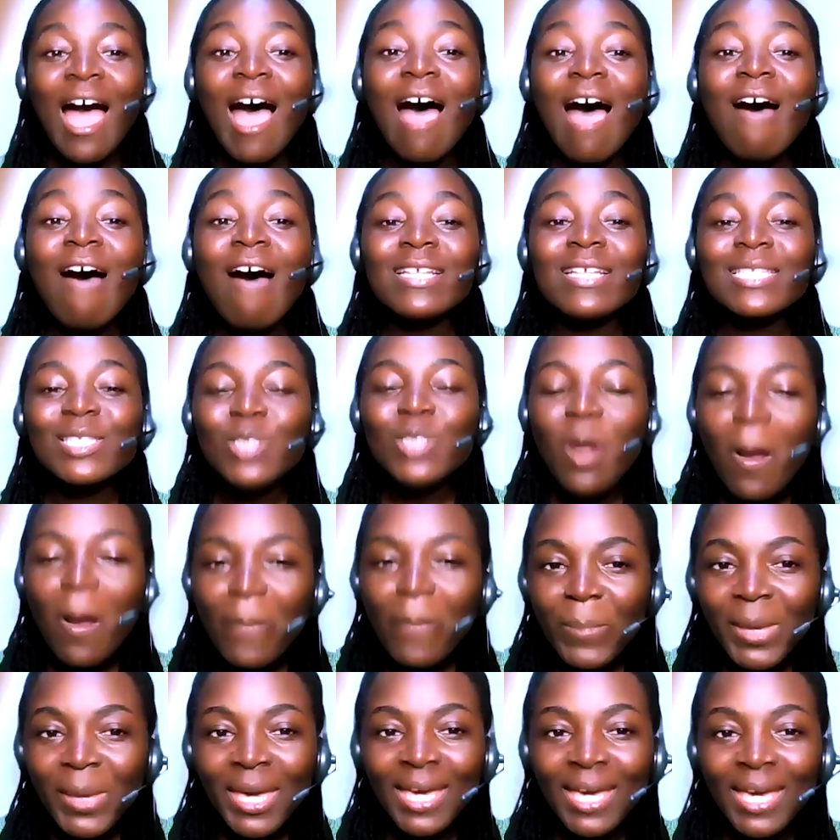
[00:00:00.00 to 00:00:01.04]
Our
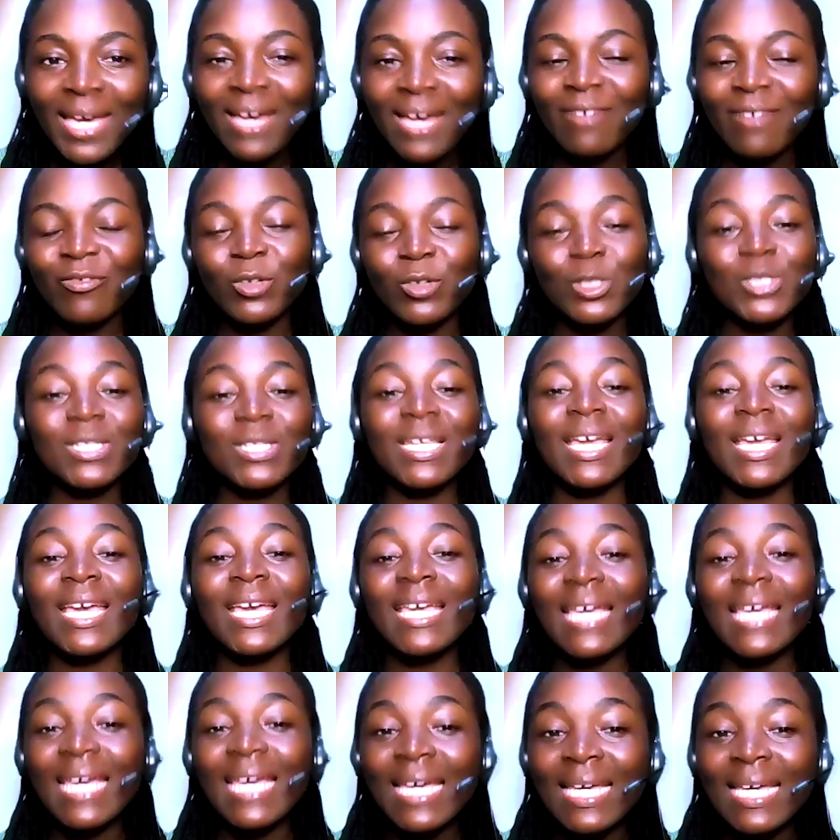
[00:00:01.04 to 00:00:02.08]
topic for
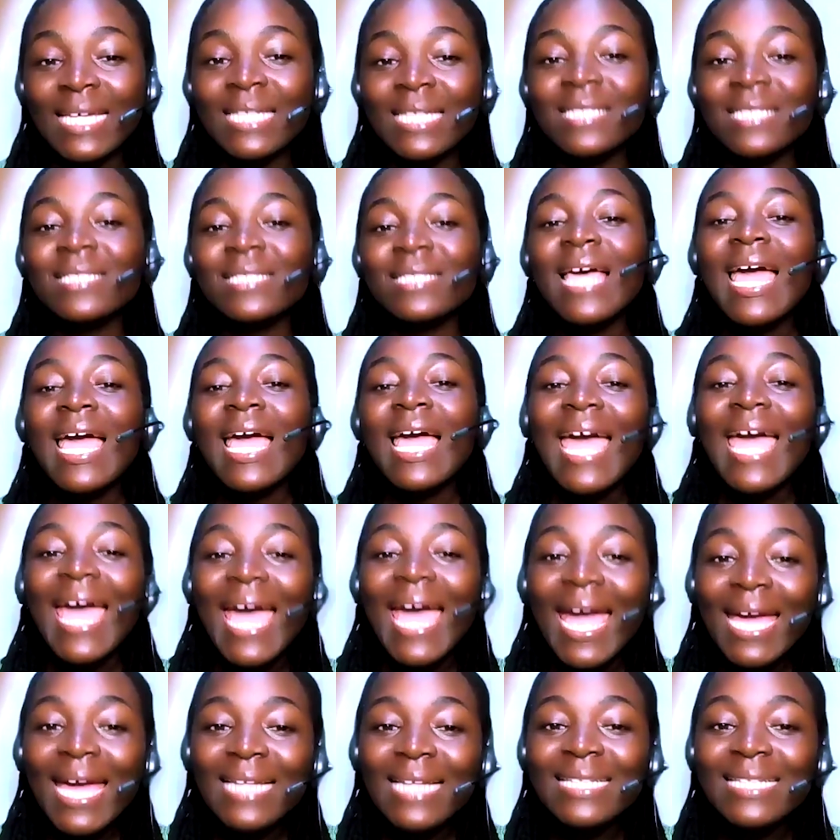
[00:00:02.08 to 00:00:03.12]
today is
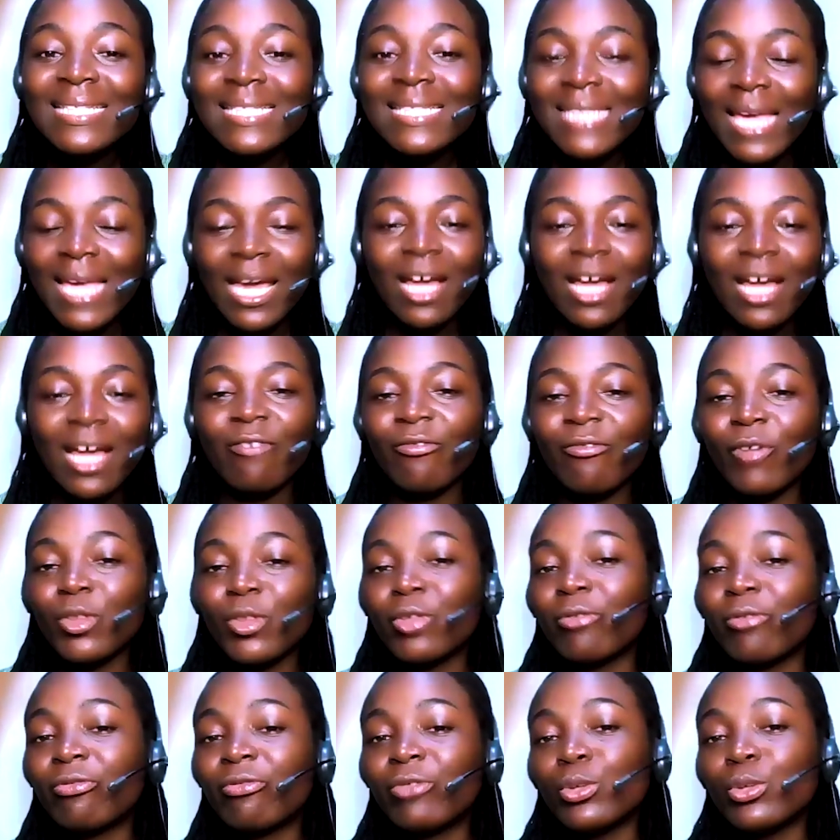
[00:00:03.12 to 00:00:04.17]
EdTech for
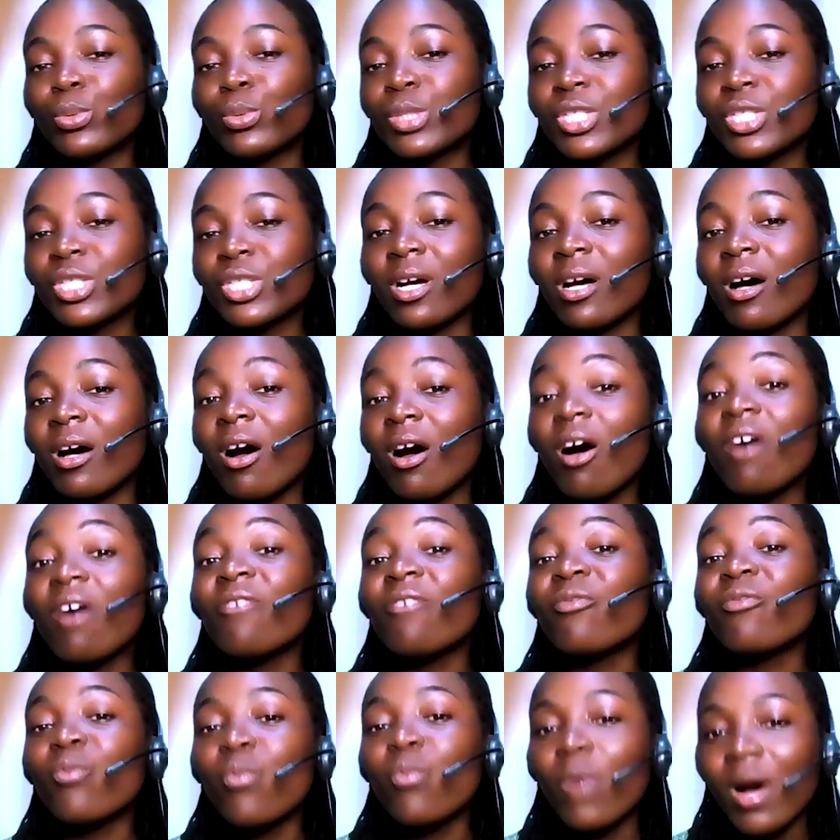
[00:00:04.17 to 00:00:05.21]
the future
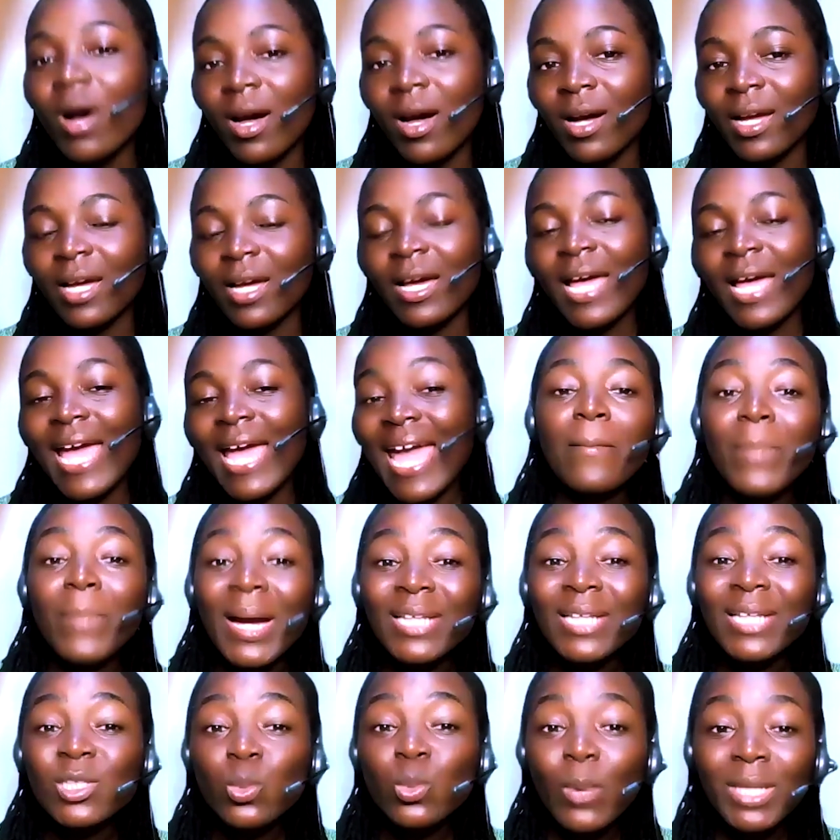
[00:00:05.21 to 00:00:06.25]
of work.
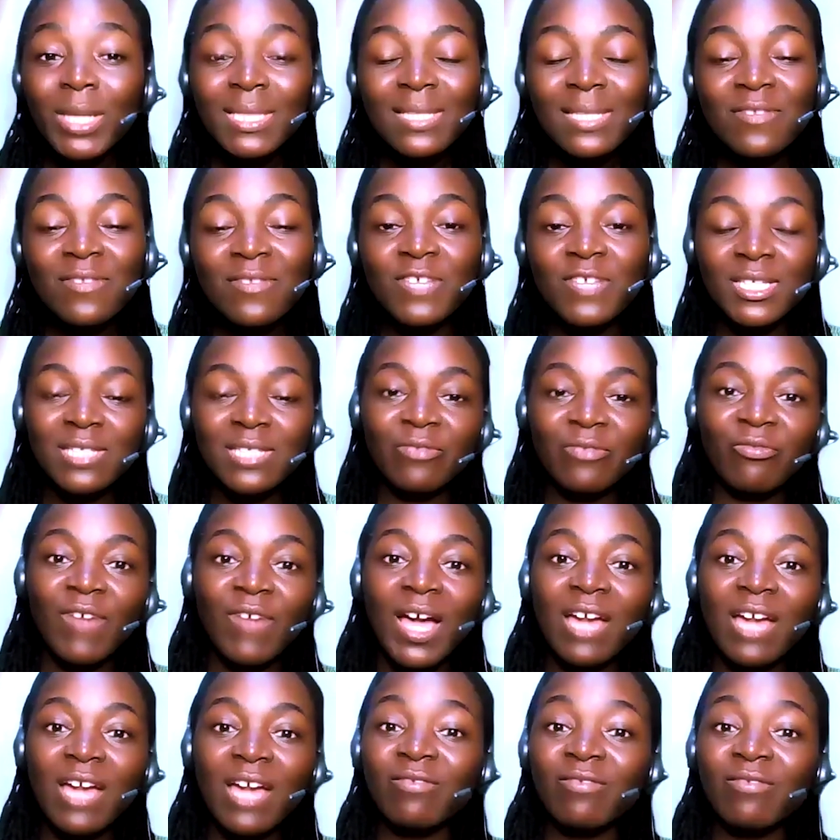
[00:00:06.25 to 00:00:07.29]
By
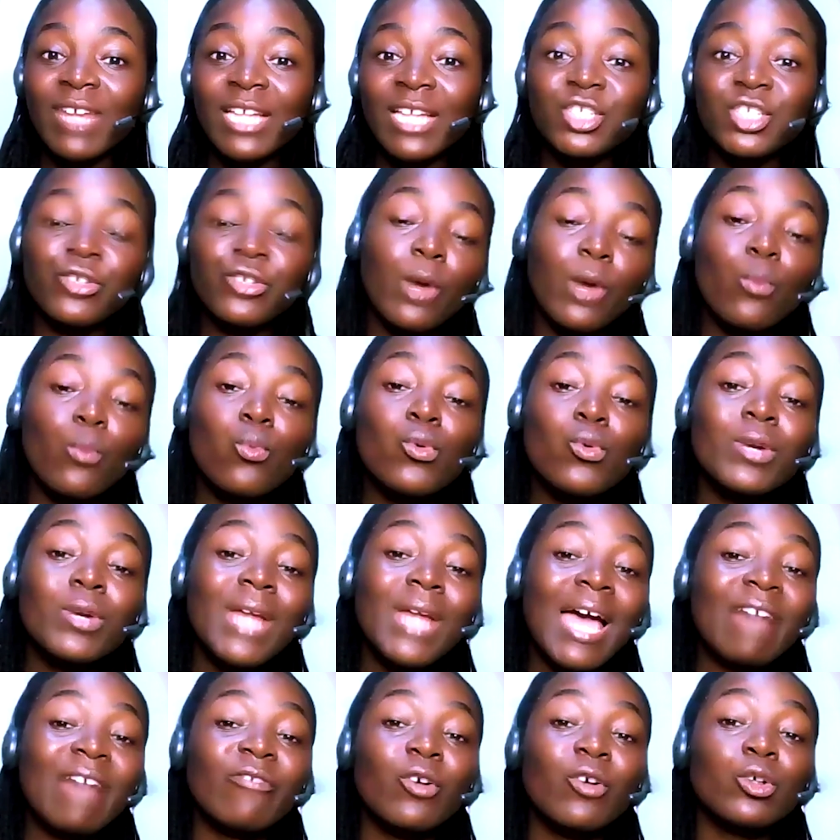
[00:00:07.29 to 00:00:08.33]
2035, Nigeria would
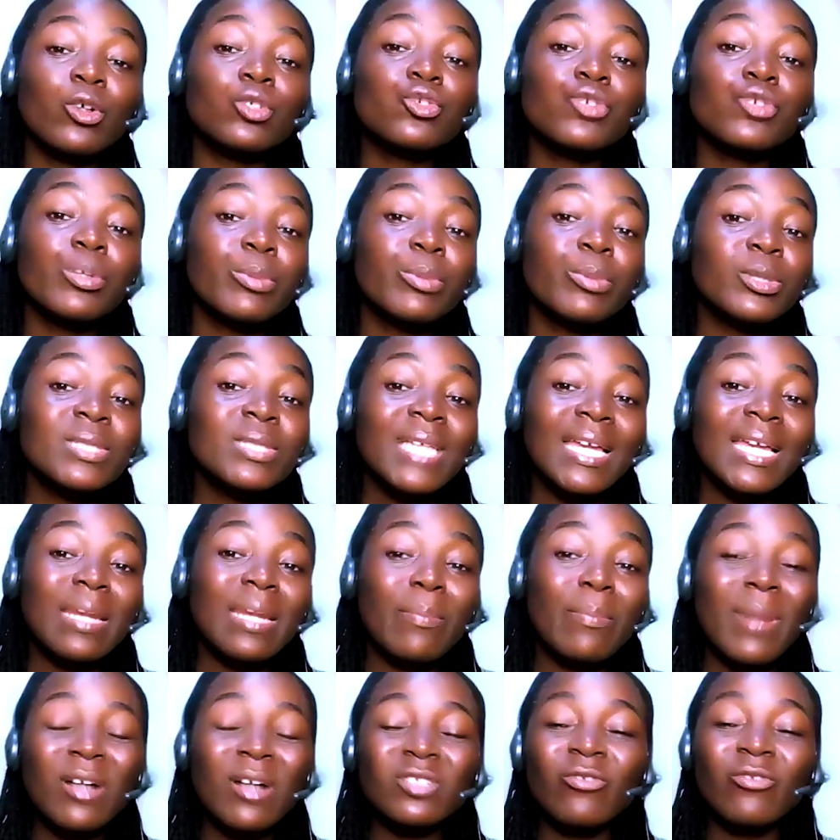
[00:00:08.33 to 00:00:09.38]
have contributed
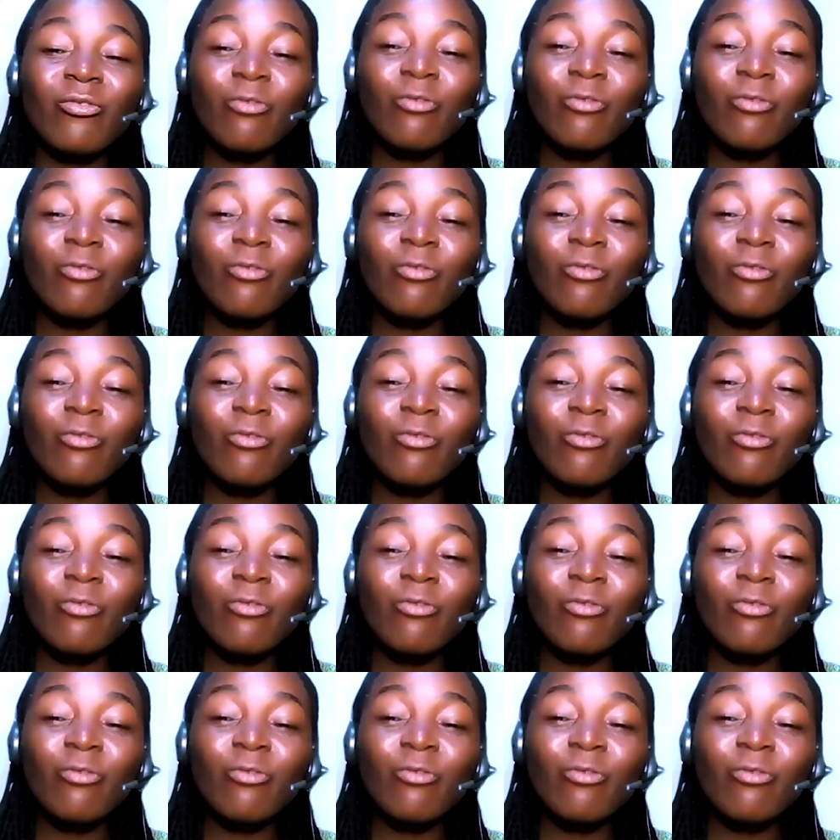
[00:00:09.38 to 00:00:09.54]
about